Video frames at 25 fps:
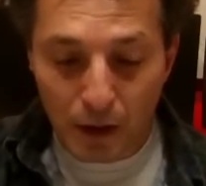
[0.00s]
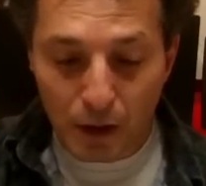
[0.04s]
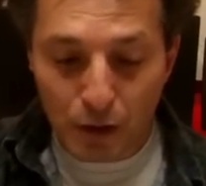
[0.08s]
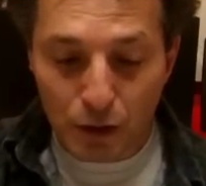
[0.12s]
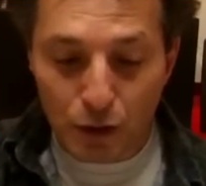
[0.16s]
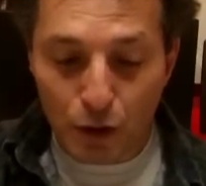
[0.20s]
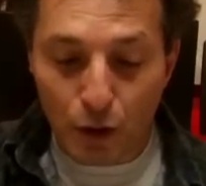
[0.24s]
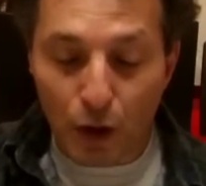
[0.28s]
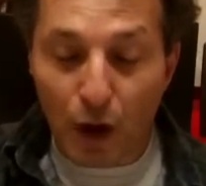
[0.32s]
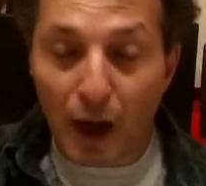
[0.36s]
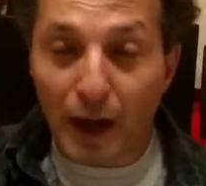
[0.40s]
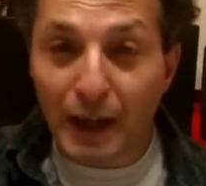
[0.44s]

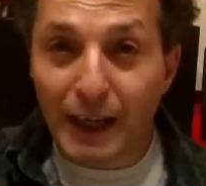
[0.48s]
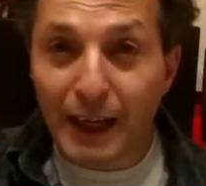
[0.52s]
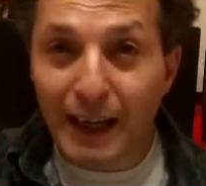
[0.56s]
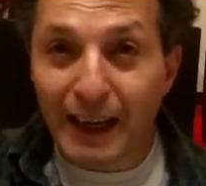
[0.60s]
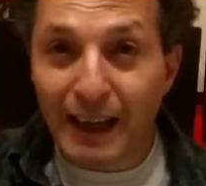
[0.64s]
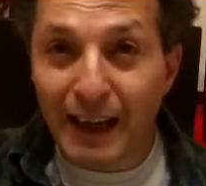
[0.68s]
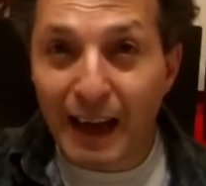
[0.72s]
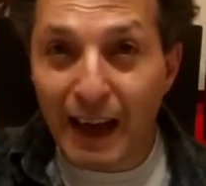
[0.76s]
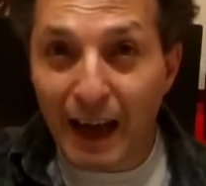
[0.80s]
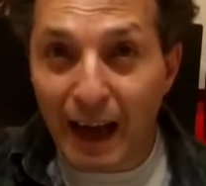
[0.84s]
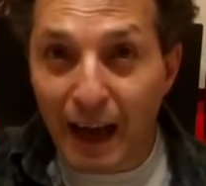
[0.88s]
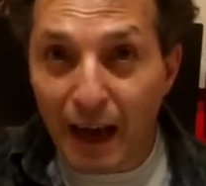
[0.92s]
So I
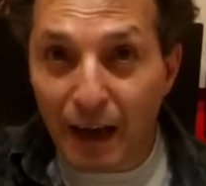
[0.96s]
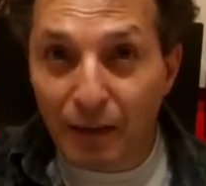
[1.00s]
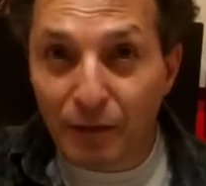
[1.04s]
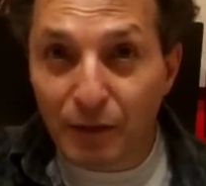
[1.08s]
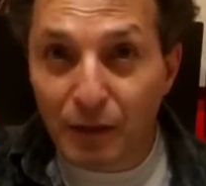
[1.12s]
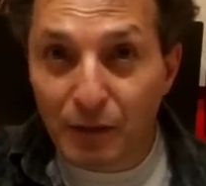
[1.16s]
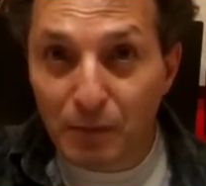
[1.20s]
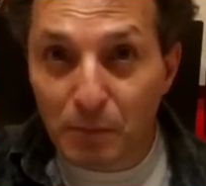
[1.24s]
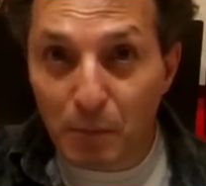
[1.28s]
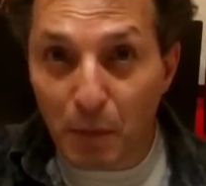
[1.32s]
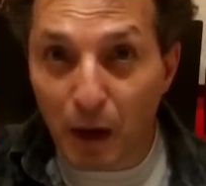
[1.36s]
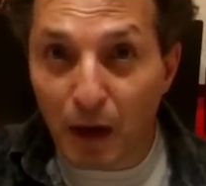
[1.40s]
can
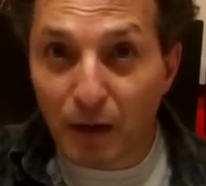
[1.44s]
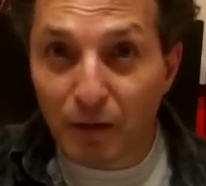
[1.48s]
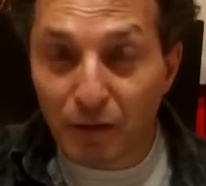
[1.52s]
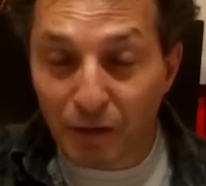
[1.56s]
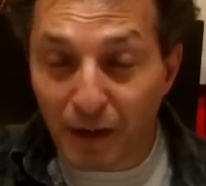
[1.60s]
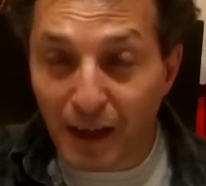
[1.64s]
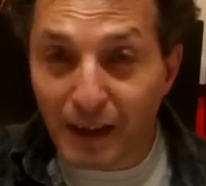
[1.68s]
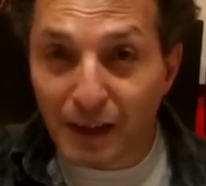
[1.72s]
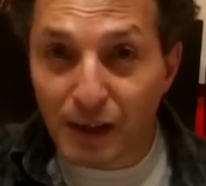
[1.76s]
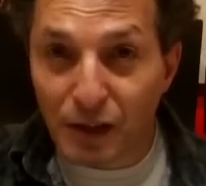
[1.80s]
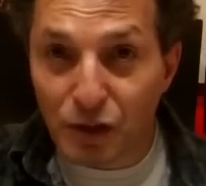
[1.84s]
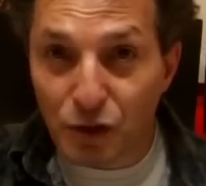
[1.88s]
have my
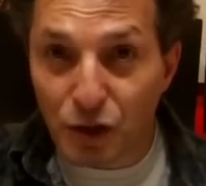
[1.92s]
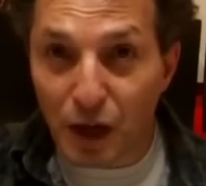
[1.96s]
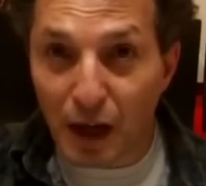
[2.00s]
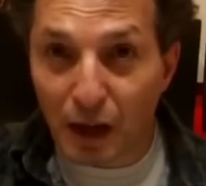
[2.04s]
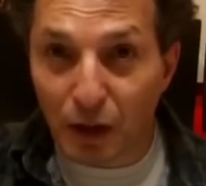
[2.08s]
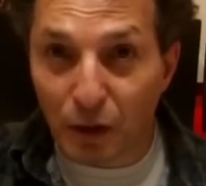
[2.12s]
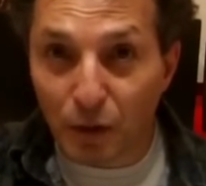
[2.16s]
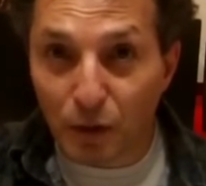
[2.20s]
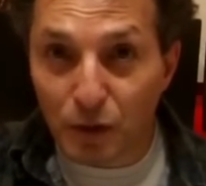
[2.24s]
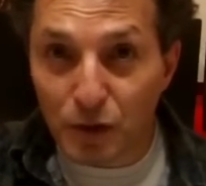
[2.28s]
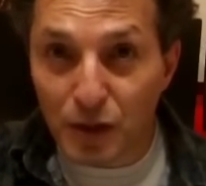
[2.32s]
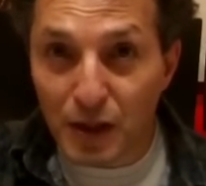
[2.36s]
FAT
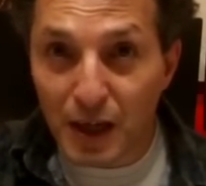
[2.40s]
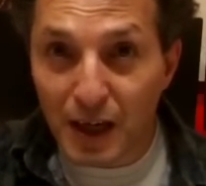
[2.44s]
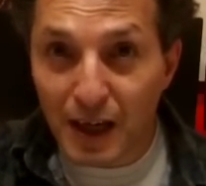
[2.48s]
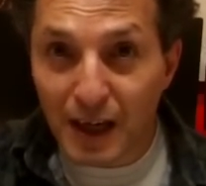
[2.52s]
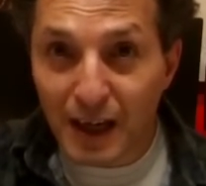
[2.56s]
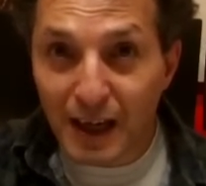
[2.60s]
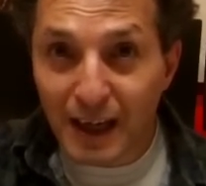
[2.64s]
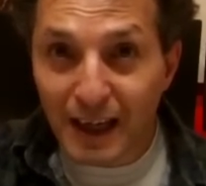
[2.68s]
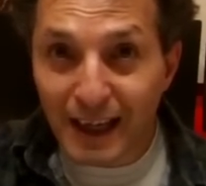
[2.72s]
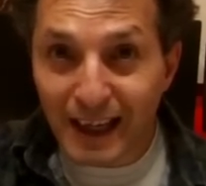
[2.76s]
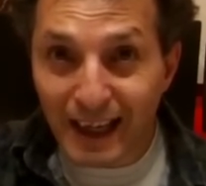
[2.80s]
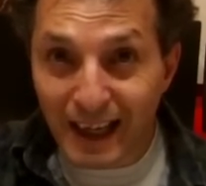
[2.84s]
channels
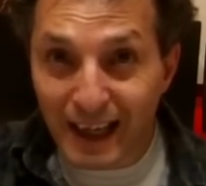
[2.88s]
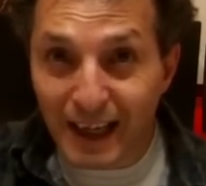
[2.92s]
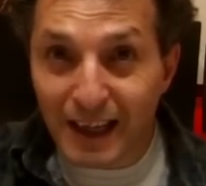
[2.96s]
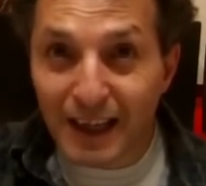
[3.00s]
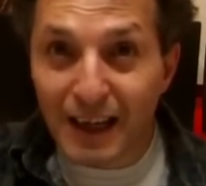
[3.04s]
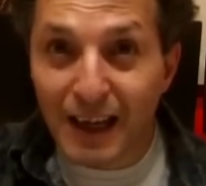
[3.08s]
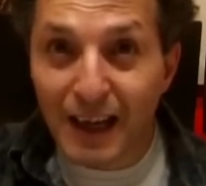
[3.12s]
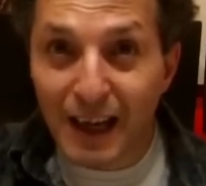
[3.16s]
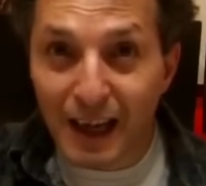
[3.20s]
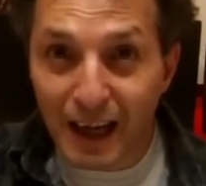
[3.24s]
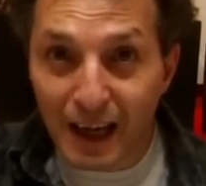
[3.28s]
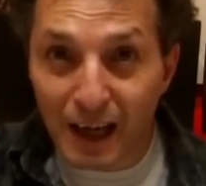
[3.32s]
in
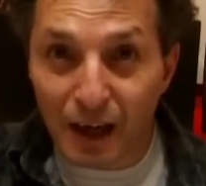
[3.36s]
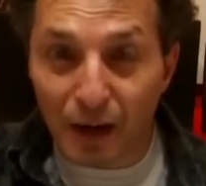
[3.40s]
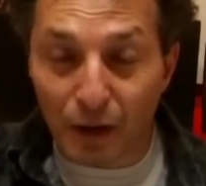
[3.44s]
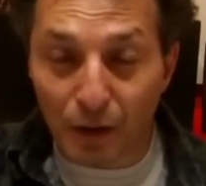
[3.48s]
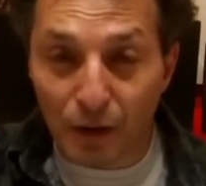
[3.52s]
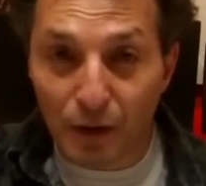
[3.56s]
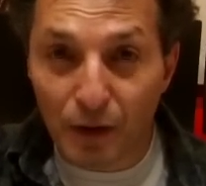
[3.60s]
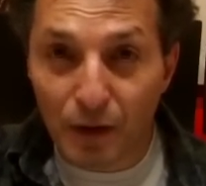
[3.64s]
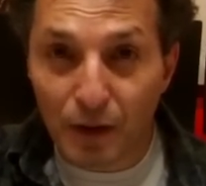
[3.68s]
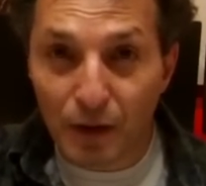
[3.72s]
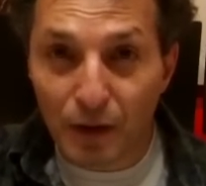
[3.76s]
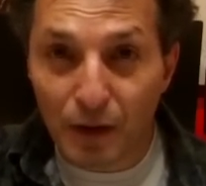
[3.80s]

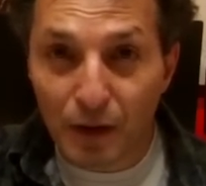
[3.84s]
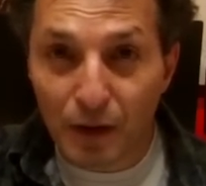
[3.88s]
here,